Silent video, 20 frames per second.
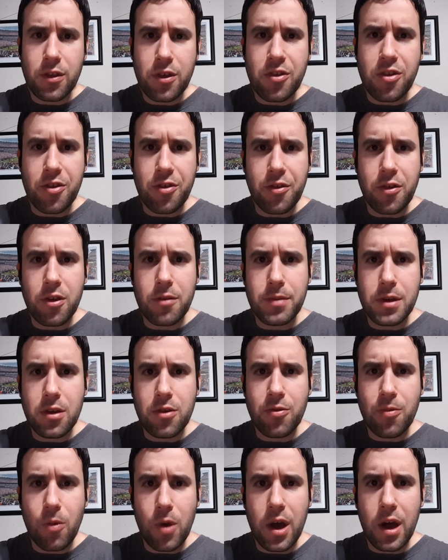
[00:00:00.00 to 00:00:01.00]
this is going to be
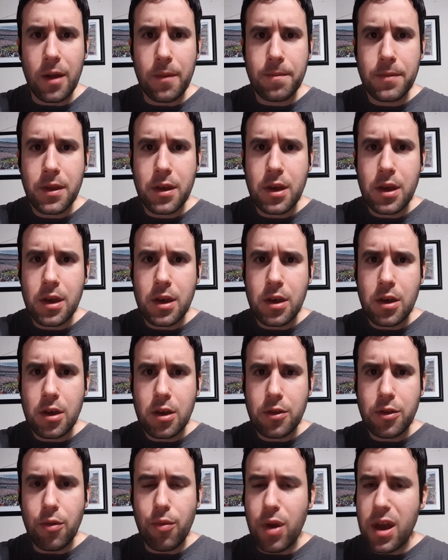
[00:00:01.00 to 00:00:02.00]
as well.
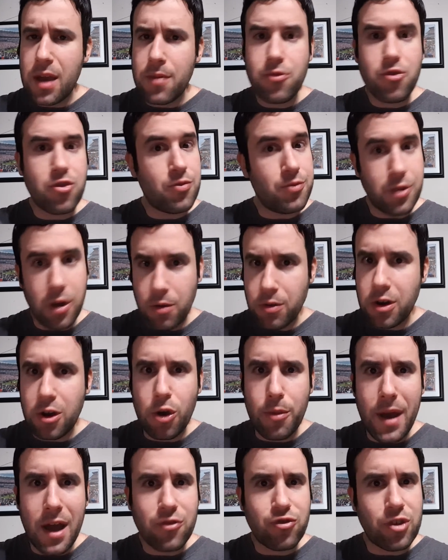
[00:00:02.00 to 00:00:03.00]
The Rams, you don't know
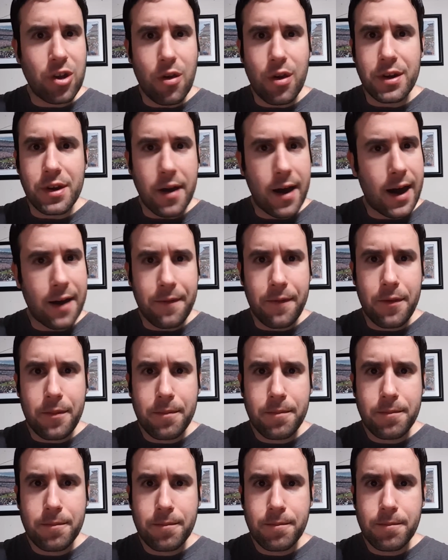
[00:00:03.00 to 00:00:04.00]
about Jared Goff.
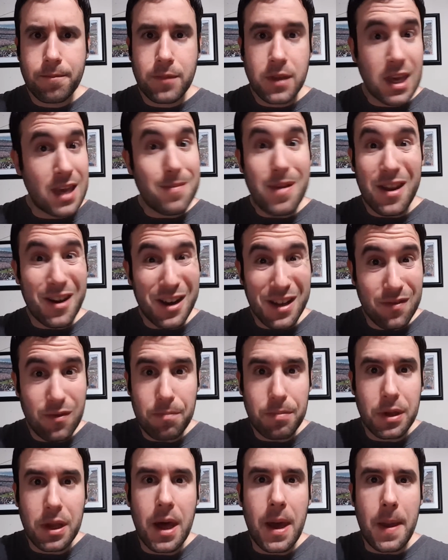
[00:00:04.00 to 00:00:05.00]
He may not even
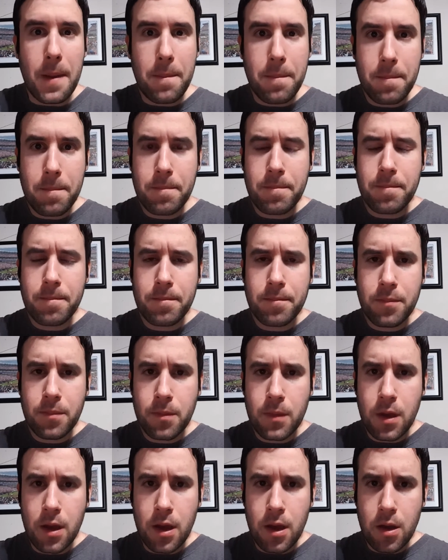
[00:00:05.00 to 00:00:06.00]
play.
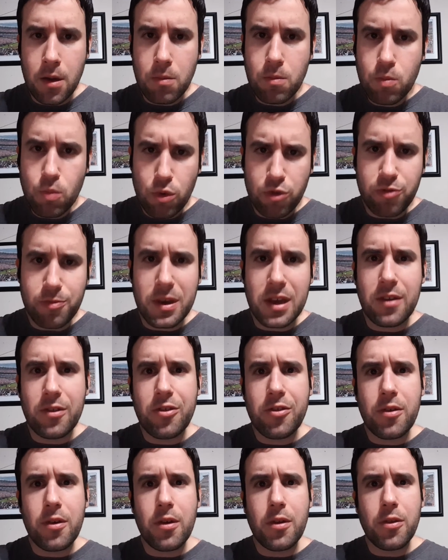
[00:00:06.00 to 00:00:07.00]
Which
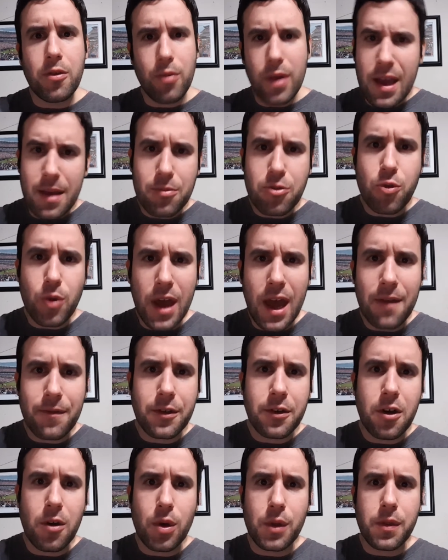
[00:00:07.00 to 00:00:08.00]
means the Rams would have to
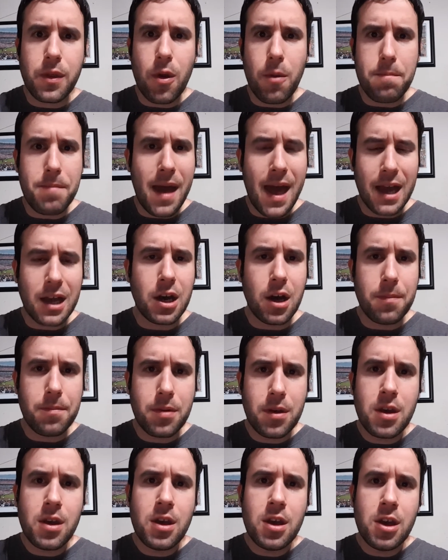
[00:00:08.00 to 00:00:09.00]
go with their backup
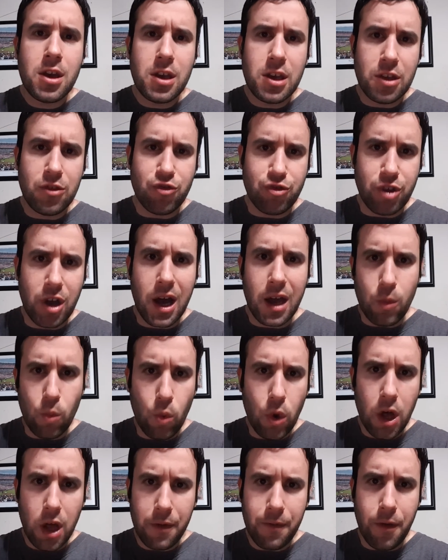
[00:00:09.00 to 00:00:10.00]
in John
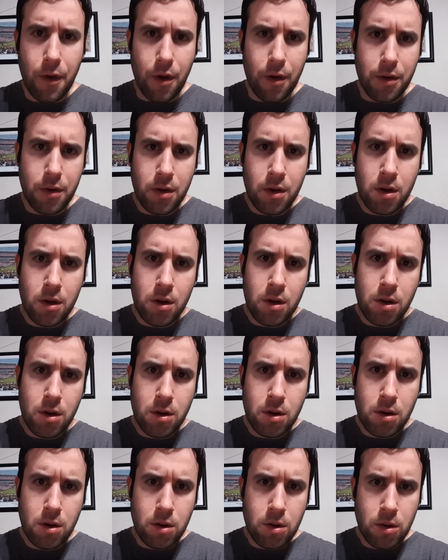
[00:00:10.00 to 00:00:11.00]
Walford,
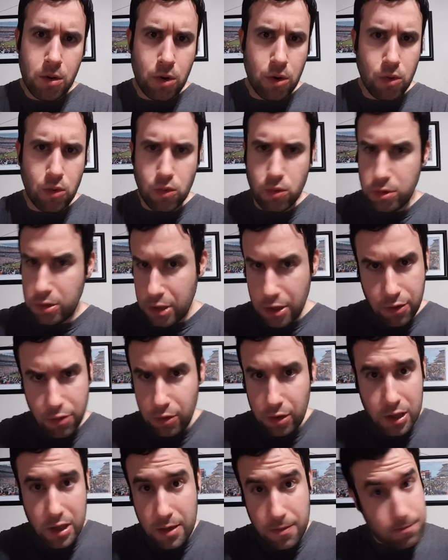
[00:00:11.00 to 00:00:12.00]
who
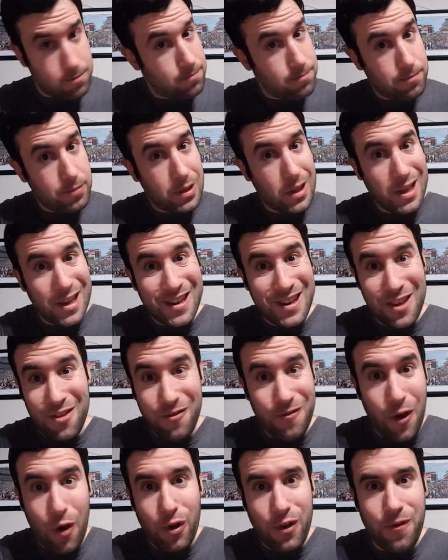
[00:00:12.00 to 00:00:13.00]
literally played in his
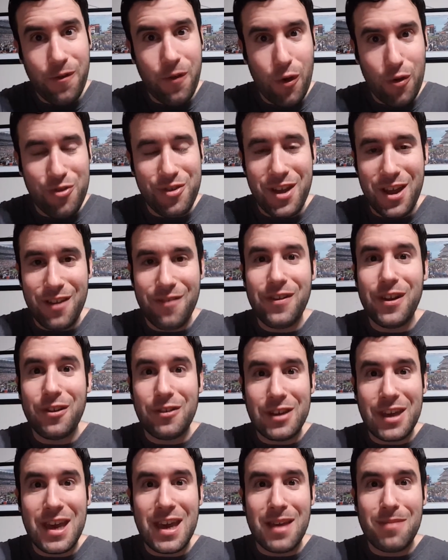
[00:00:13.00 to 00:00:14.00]
very first
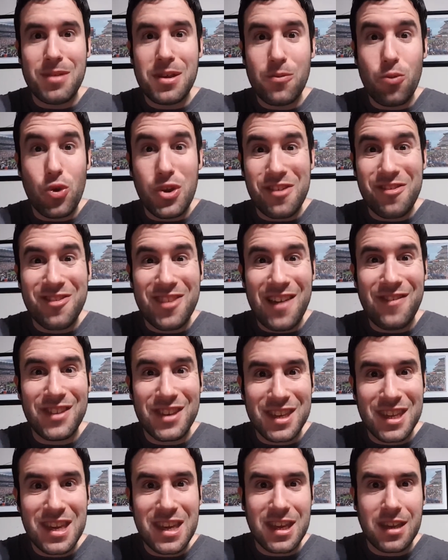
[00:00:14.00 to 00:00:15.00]
NFL game in Week
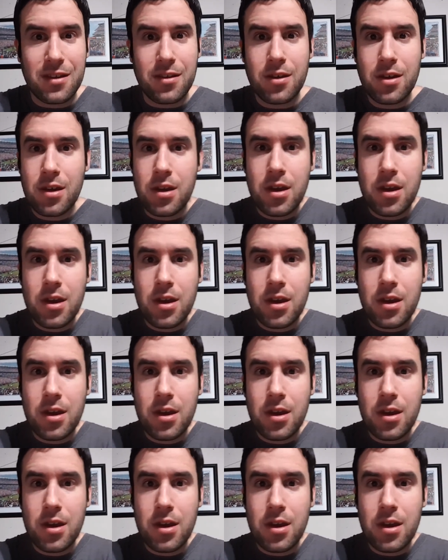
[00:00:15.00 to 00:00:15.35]
17